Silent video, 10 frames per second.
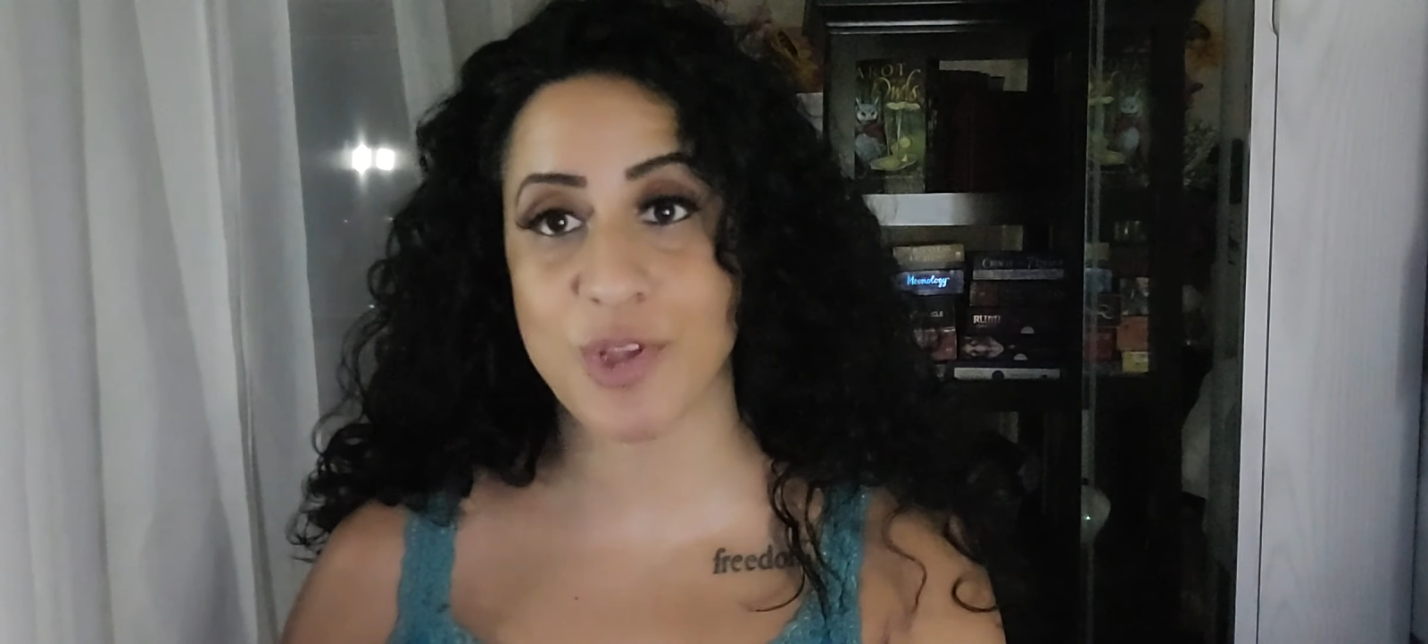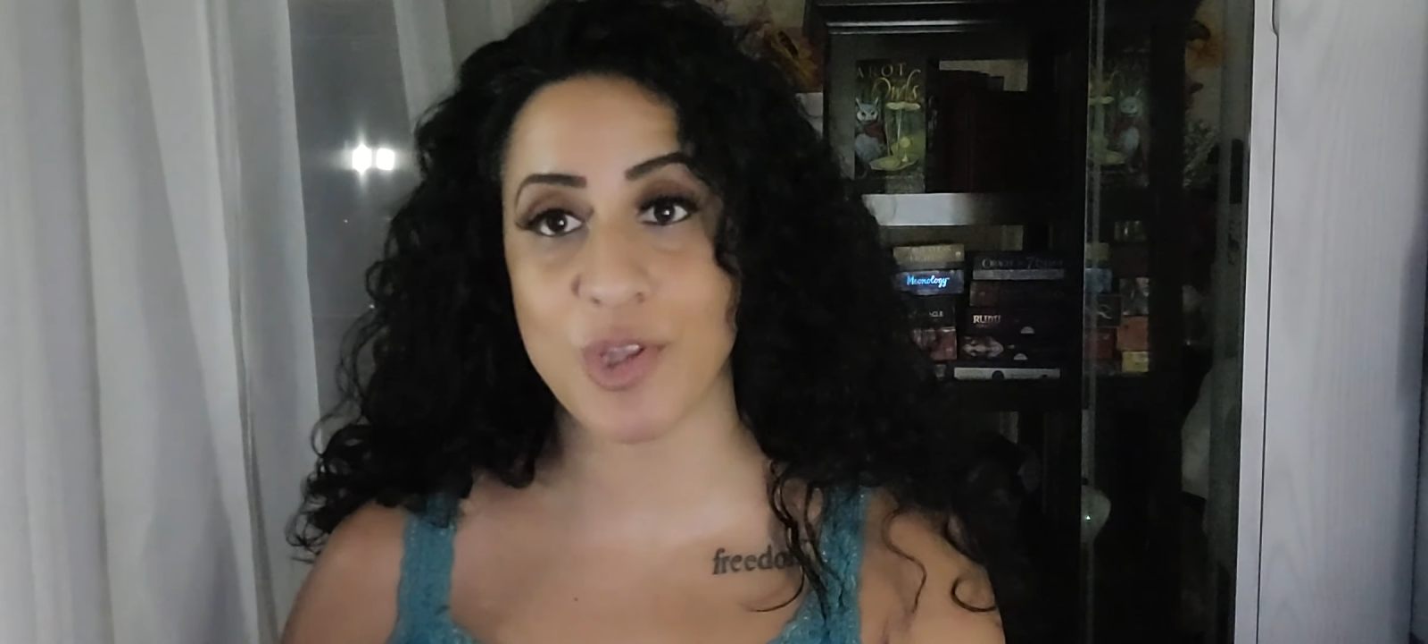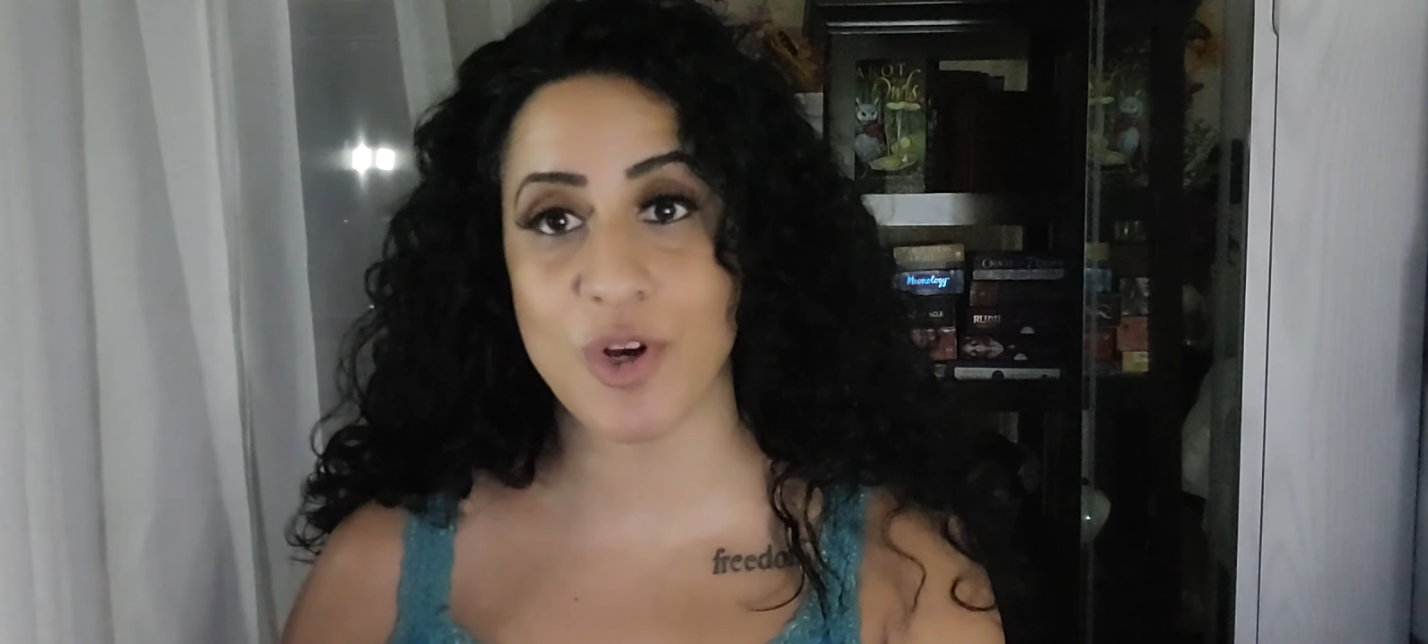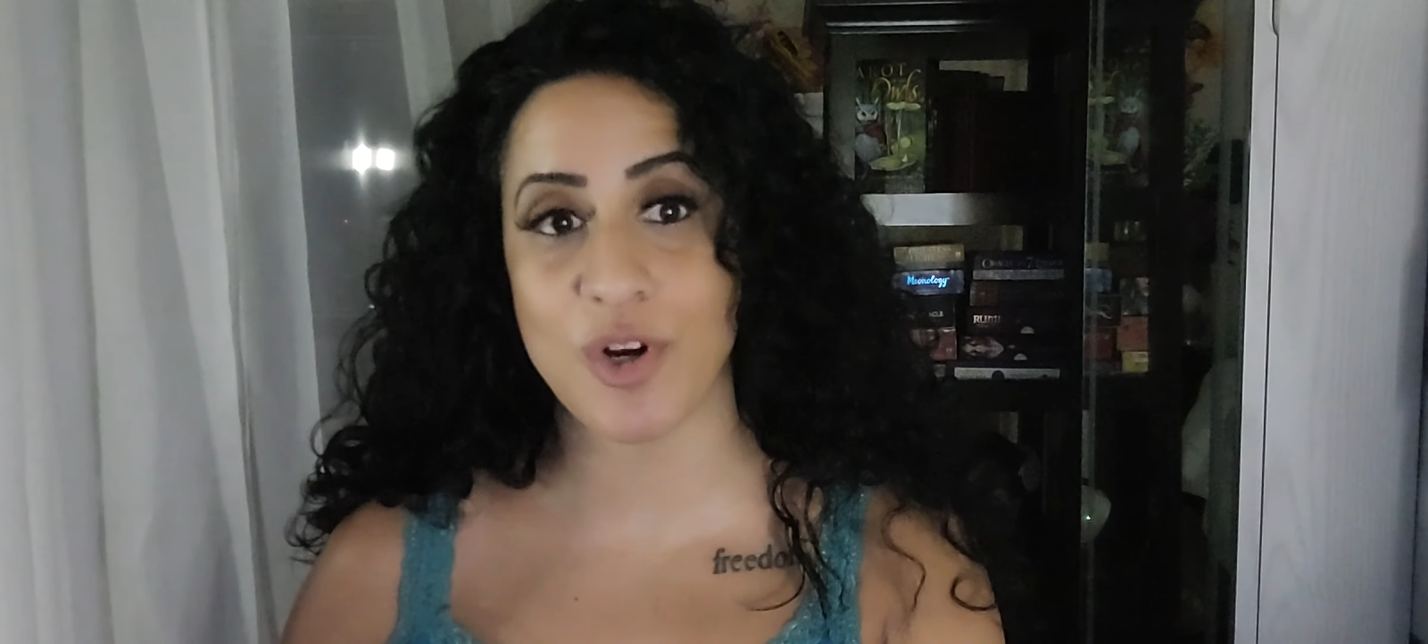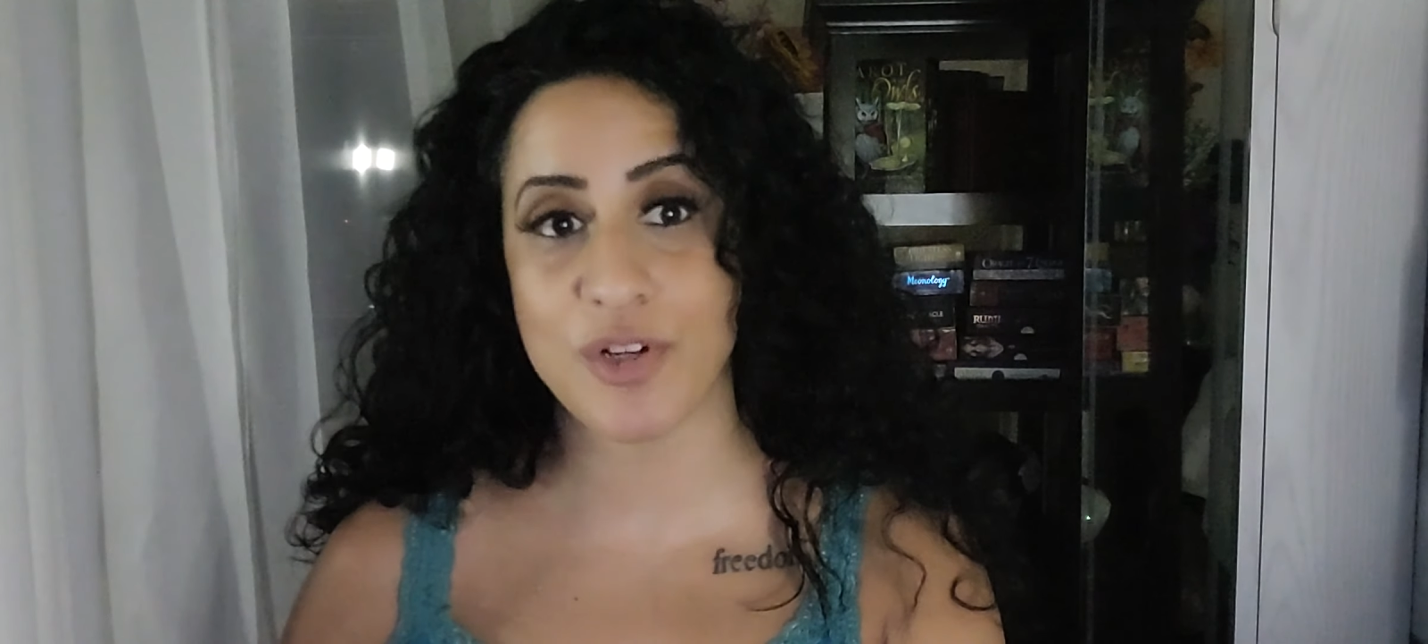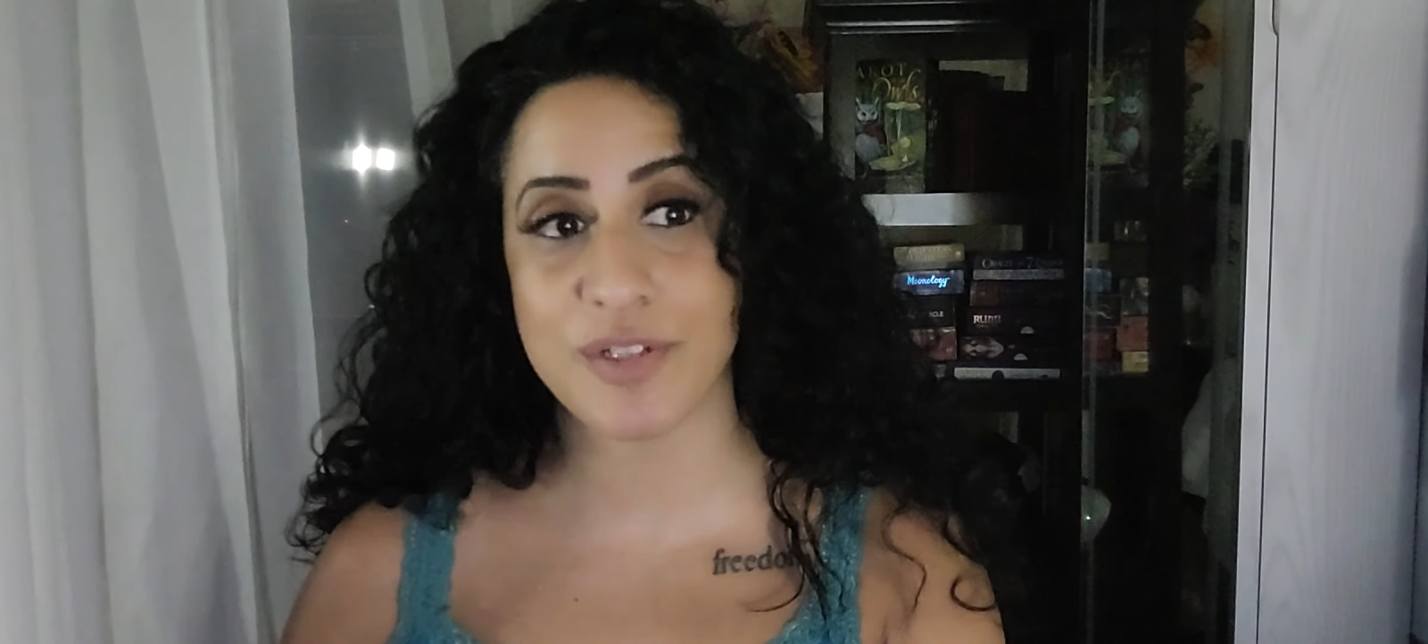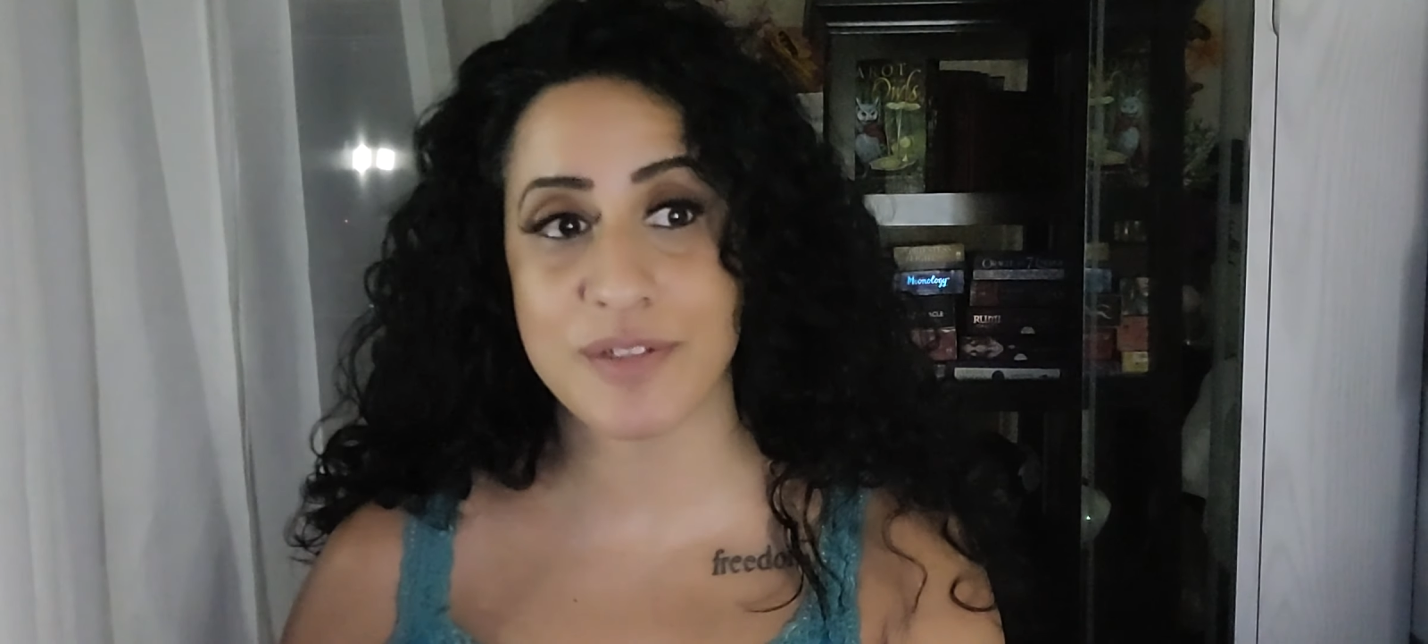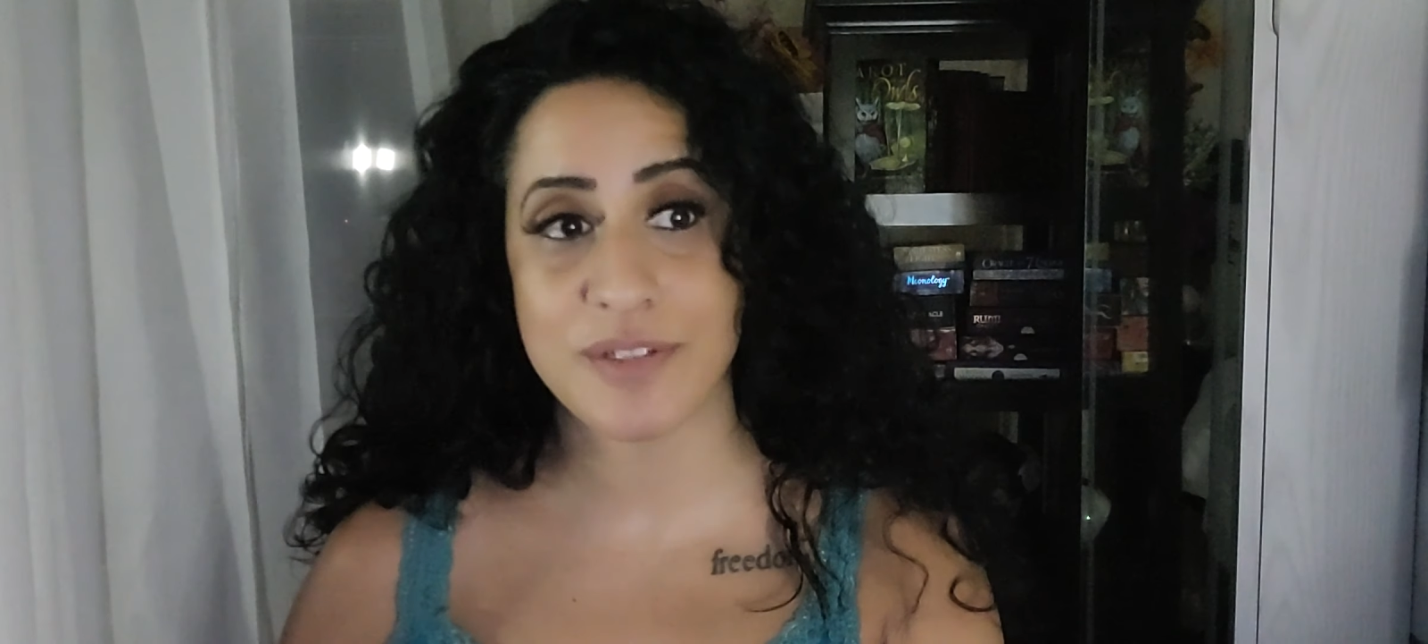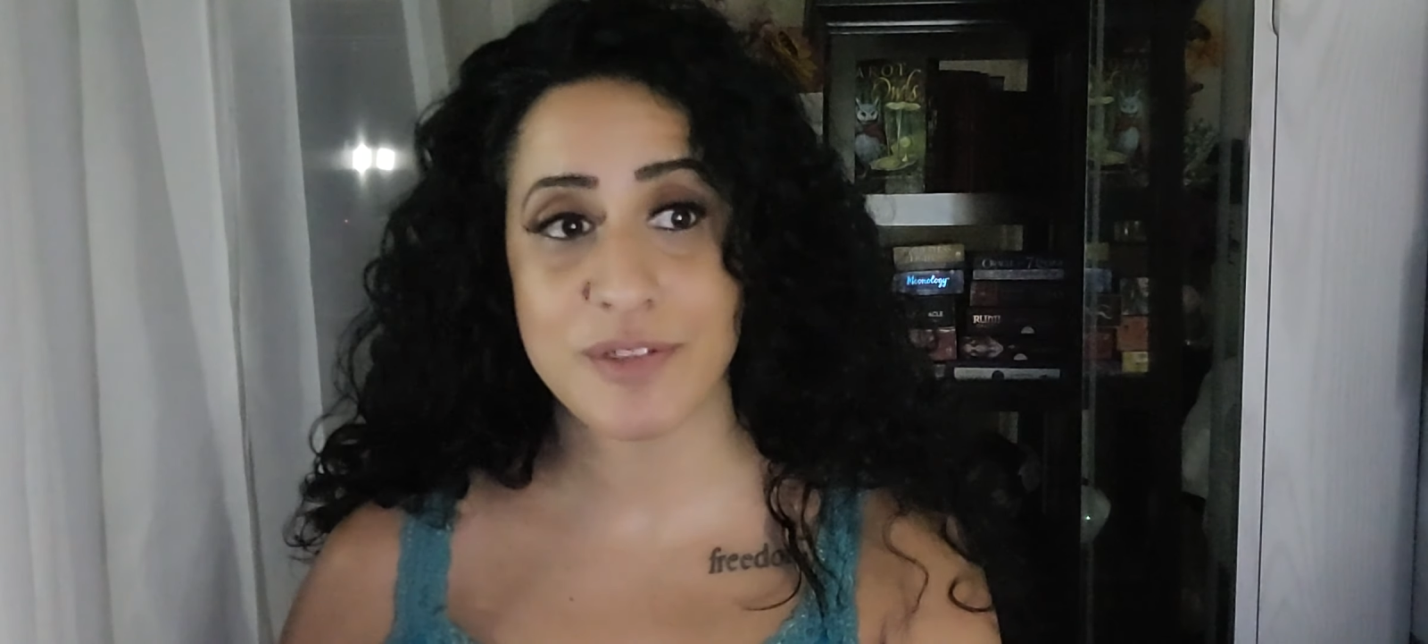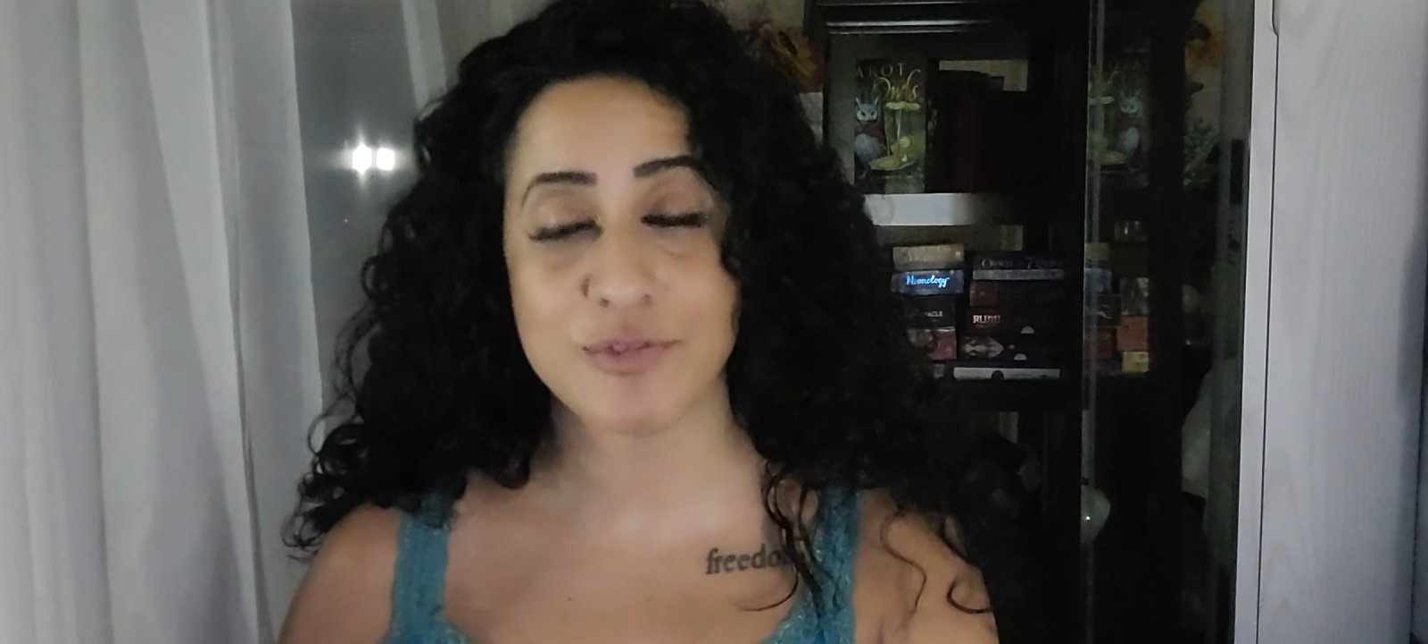a long,